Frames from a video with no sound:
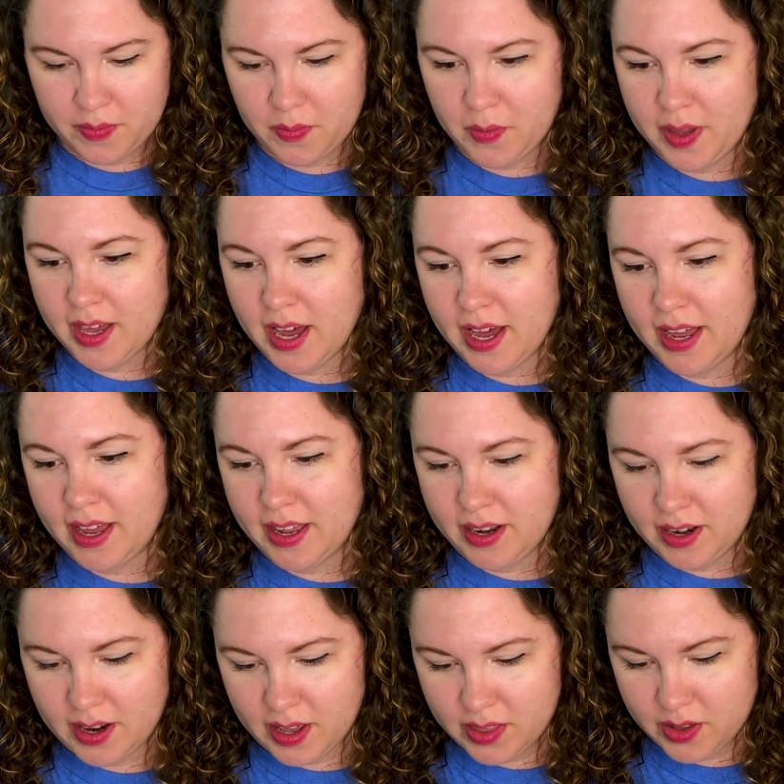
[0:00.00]
we got
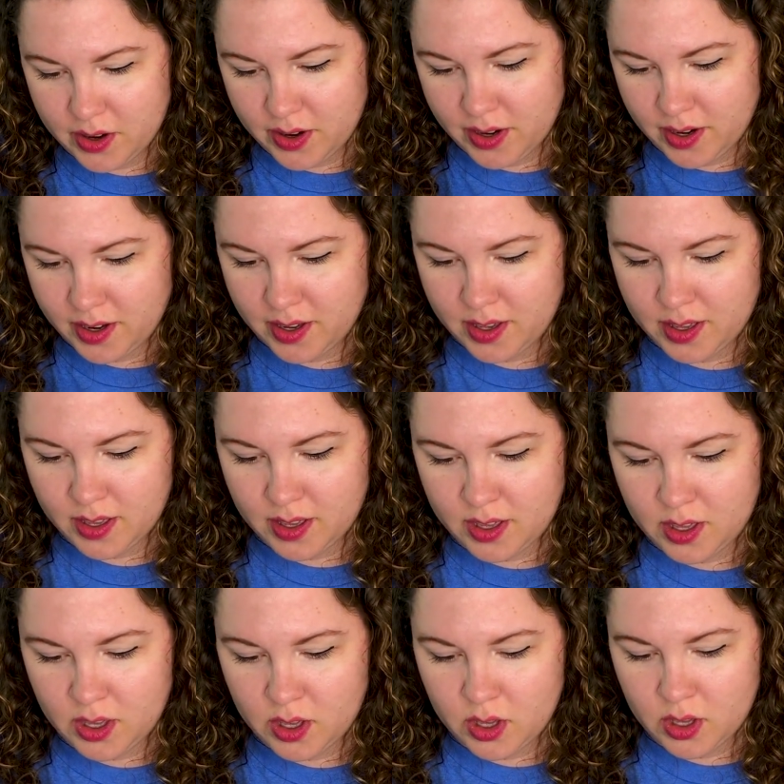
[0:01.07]
another
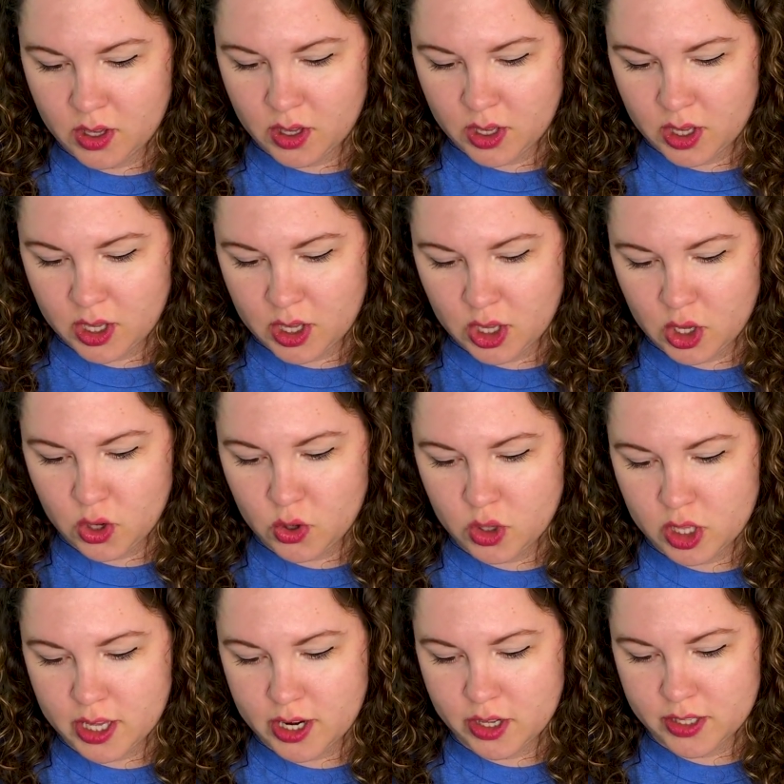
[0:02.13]
cute
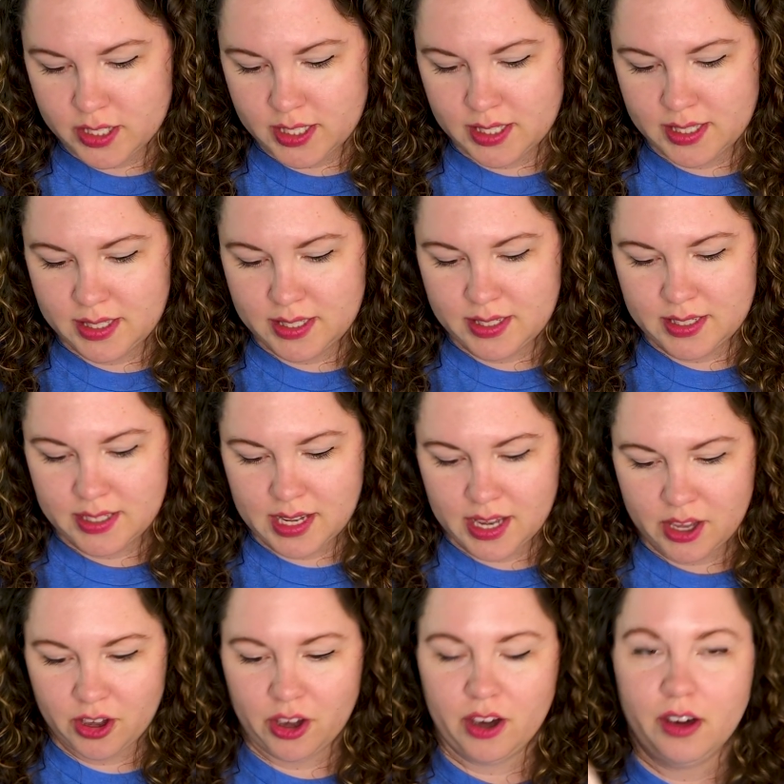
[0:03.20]
little
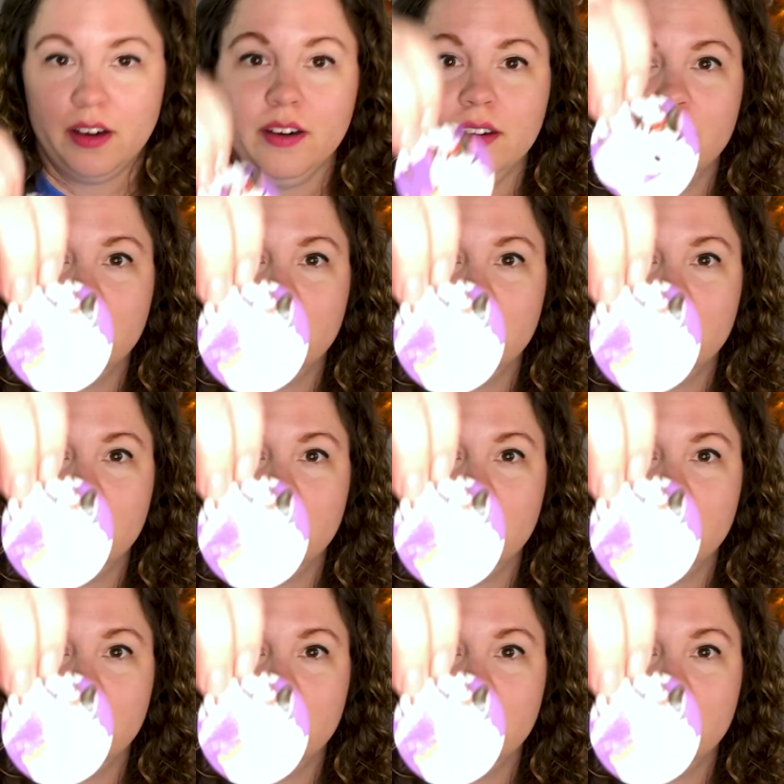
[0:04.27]
sticker.